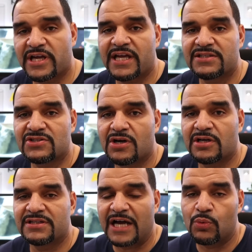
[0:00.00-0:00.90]
your hands
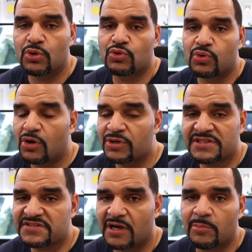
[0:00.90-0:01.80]
on that will grow in a
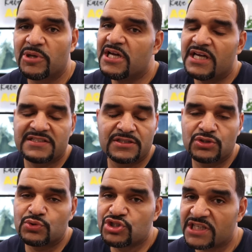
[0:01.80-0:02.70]
sump is gonna
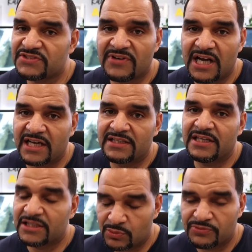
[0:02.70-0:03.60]
do just fine in a